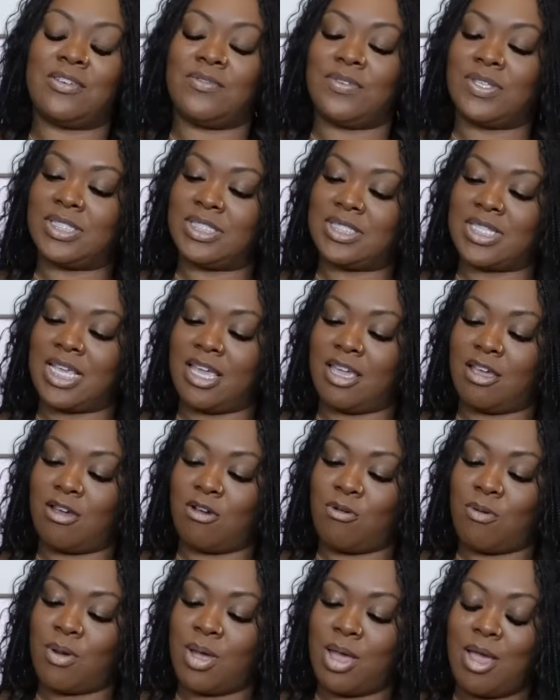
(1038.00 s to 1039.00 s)
of a
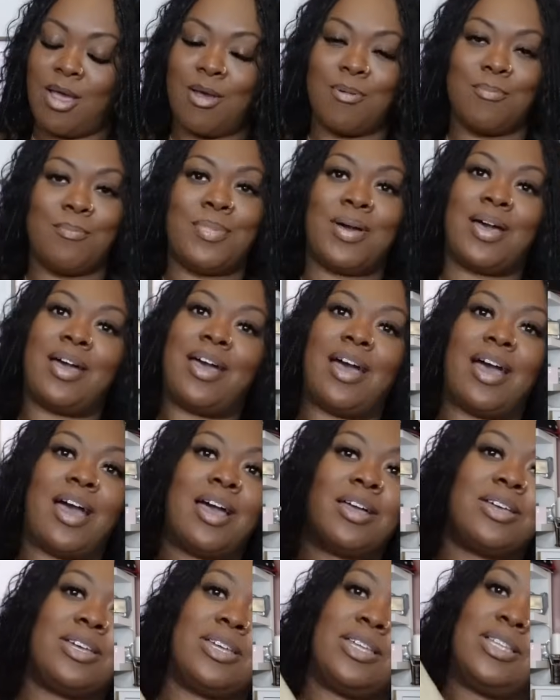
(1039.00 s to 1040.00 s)
sale, but
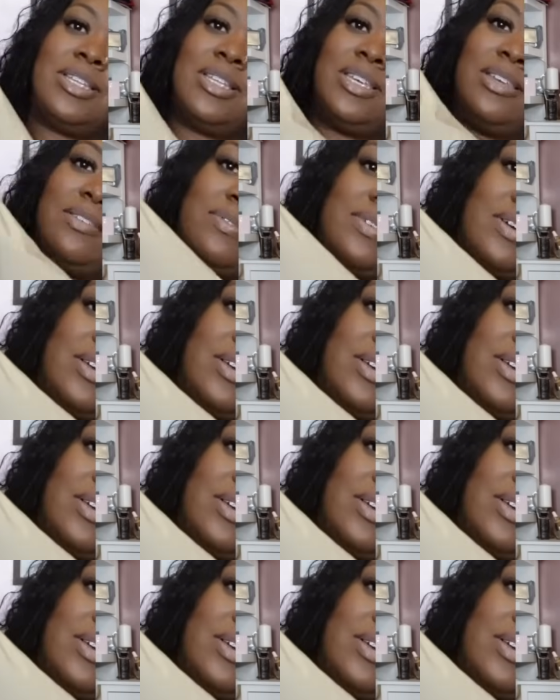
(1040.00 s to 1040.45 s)
I couldn't leave